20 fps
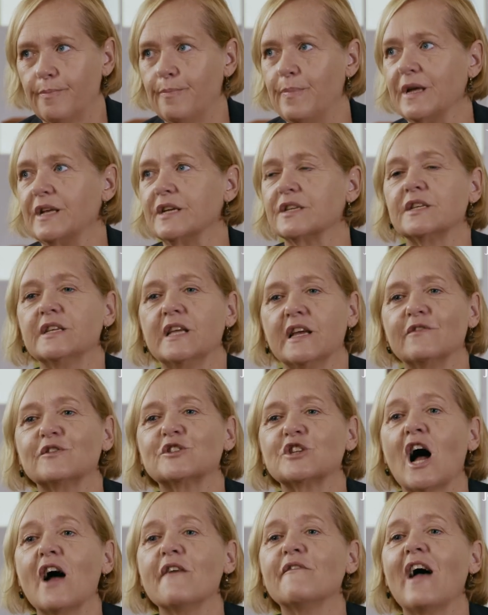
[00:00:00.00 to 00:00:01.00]
biggest
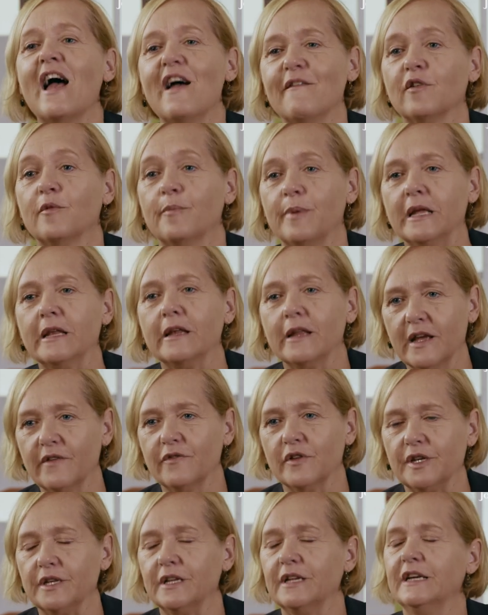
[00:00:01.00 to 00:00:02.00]
gifts I've ever been
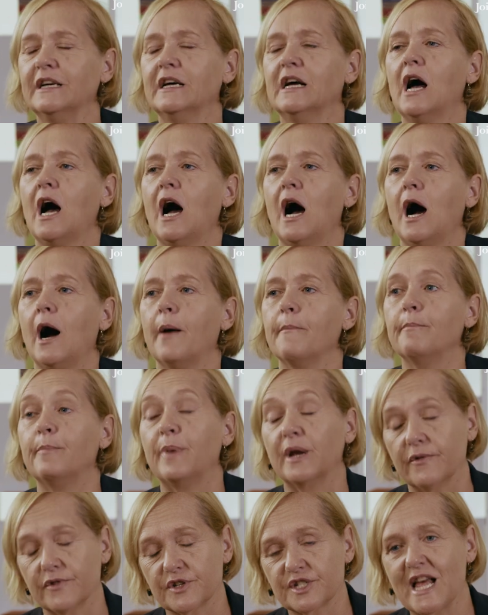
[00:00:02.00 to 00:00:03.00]
given.
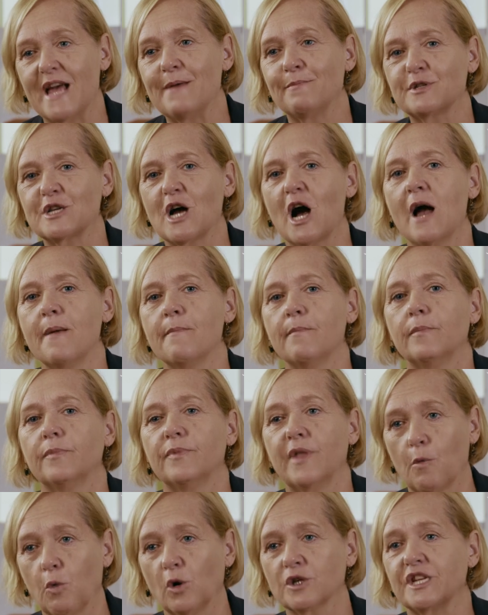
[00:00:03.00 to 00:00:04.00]
But at the same time,
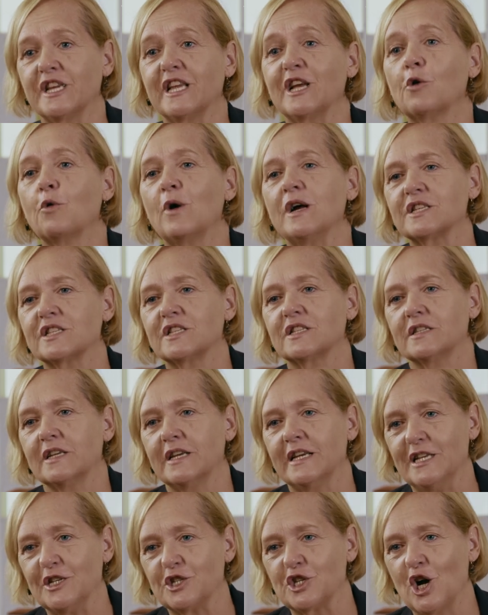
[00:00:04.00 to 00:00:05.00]
there was an inquest
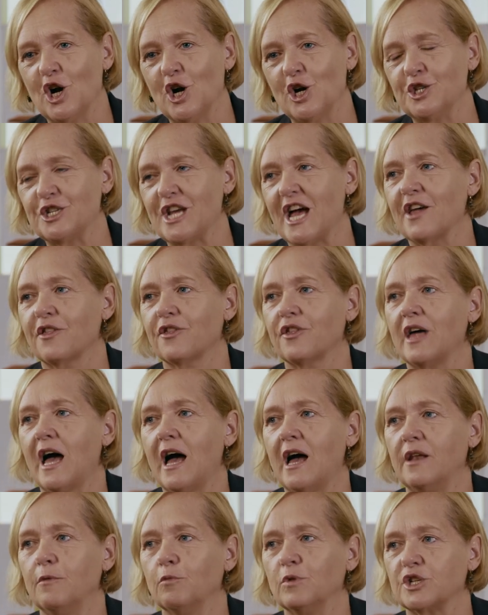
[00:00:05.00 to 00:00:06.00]
into her death,
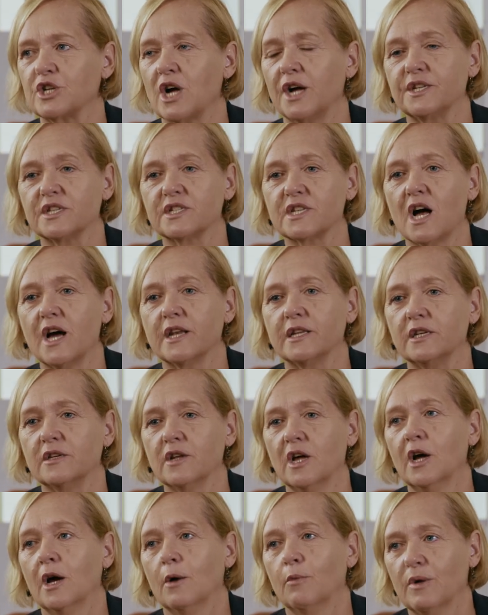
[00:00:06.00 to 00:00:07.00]
and which I
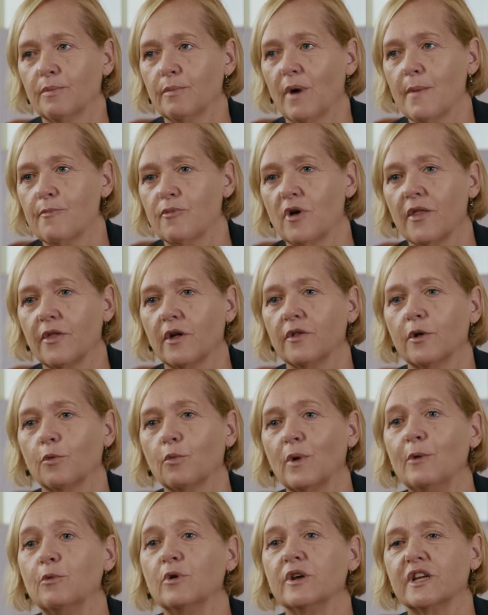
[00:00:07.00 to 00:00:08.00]
decided with my brother that
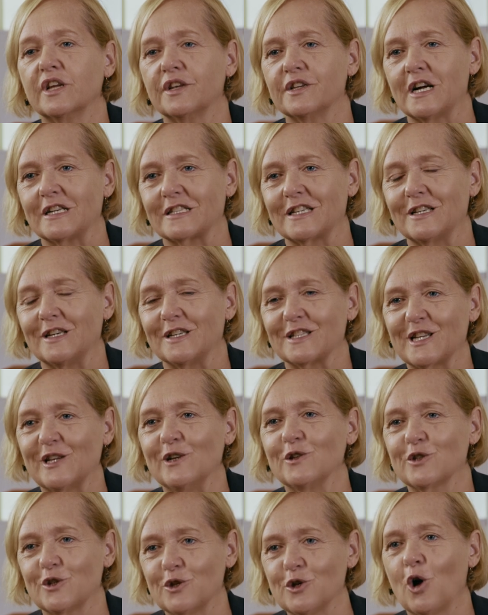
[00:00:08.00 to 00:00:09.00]
we would conduct it
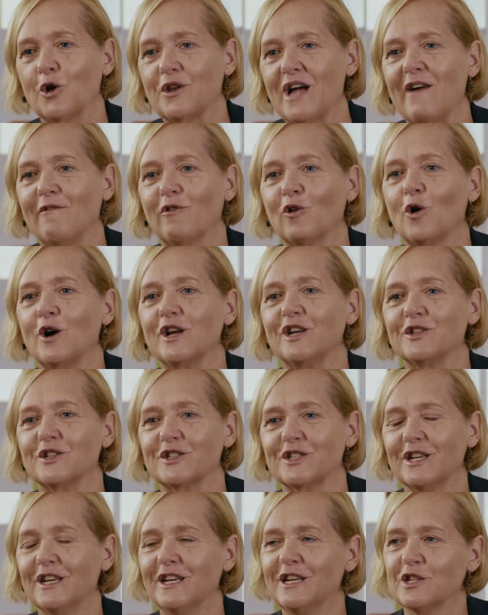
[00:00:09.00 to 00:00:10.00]
ourselves and not have
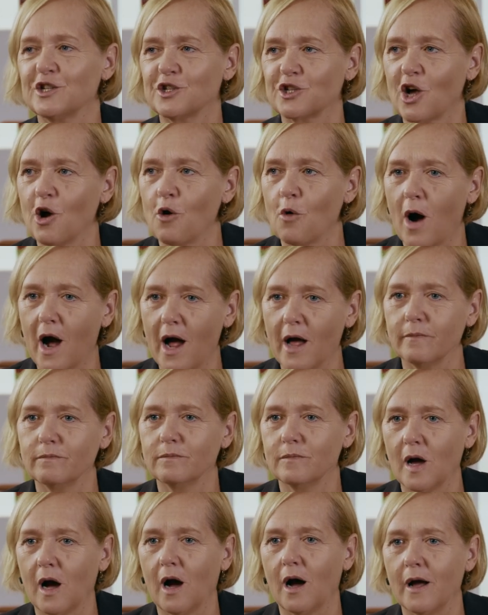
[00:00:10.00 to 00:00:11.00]
lawyers. So
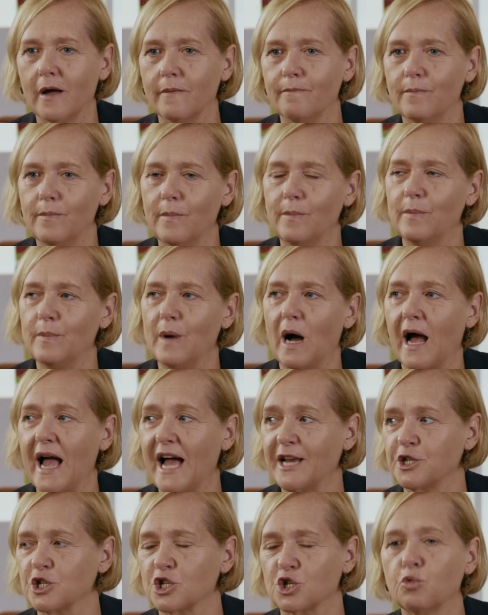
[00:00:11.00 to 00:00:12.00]
I
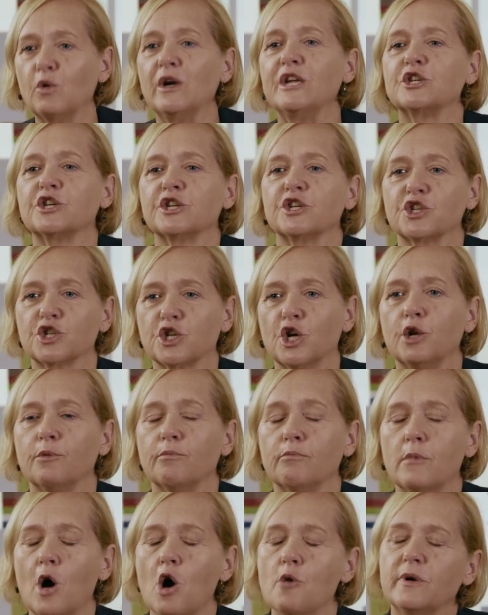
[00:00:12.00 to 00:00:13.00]
had to switch at a
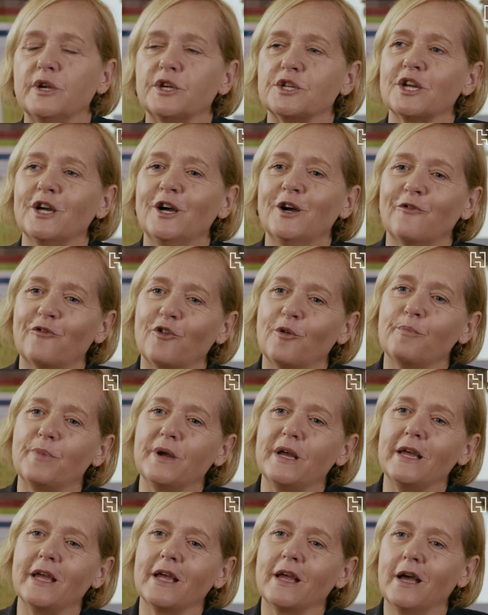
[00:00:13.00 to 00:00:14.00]
certain moment from
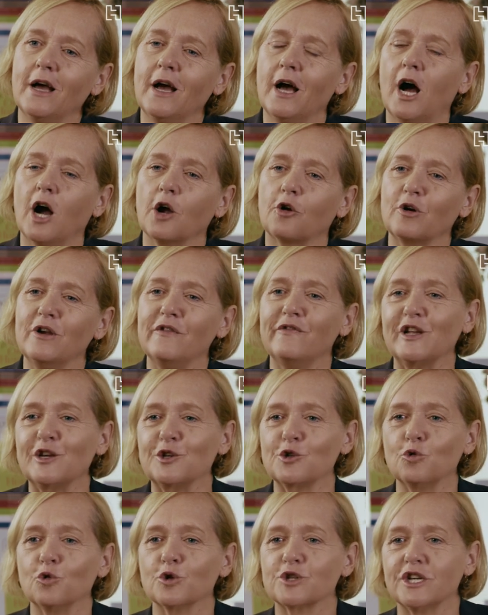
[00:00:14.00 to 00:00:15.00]
being a
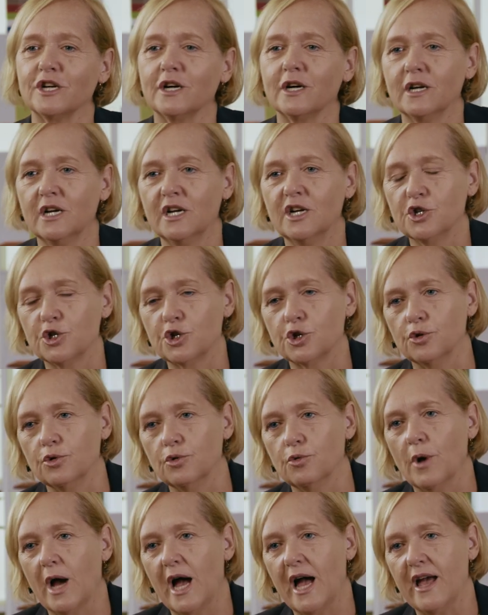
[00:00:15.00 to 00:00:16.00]
grieving daughter
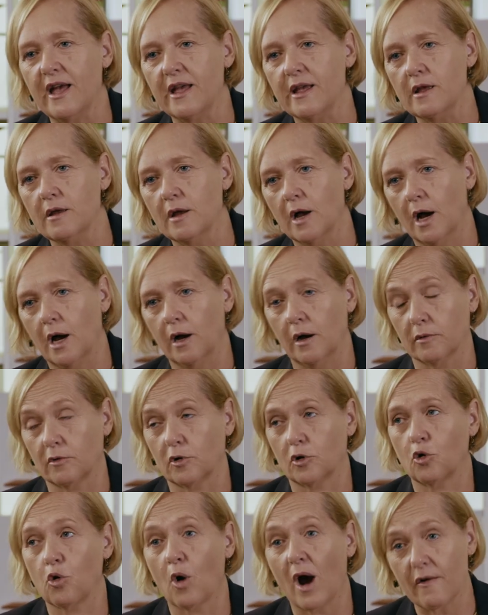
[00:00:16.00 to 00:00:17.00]
to a
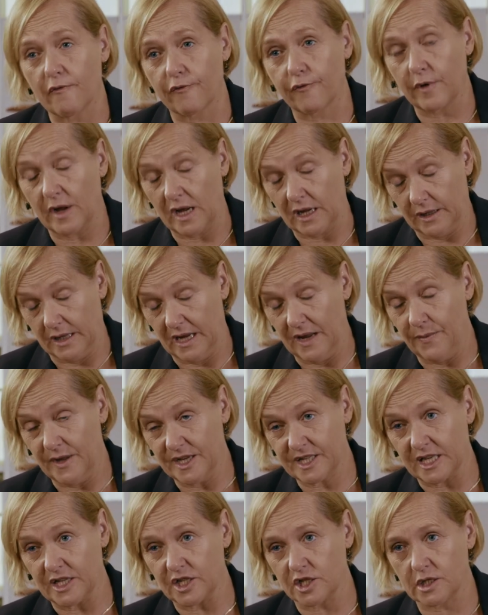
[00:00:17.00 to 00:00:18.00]
quite, in
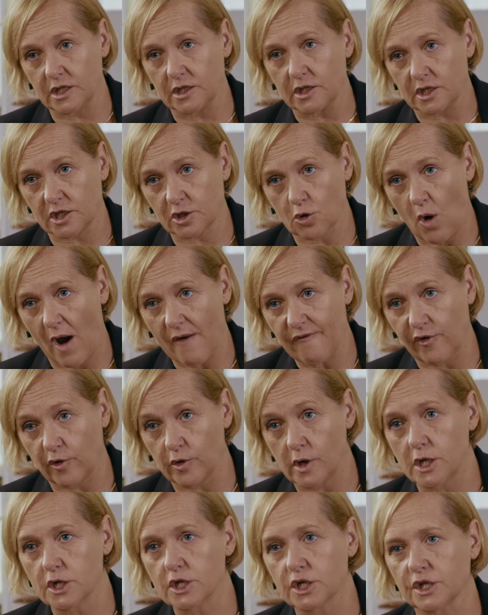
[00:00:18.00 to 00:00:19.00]
this instance, quite
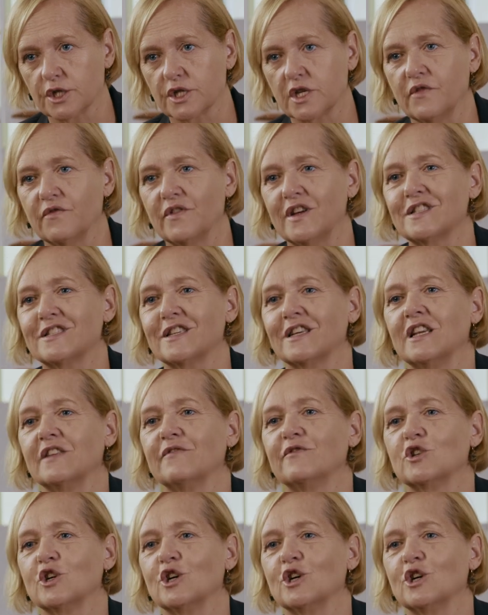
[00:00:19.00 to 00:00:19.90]
ferocious investigative